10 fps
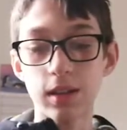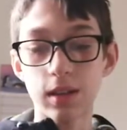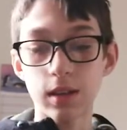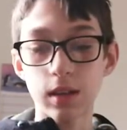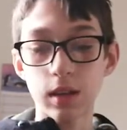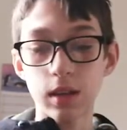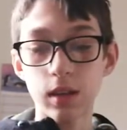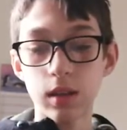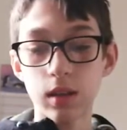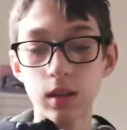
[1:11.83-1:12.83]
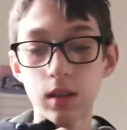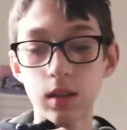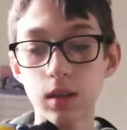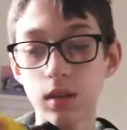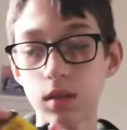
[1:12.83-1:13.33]

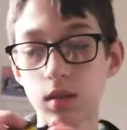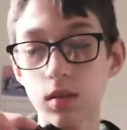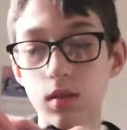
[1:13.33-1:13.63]
(silence)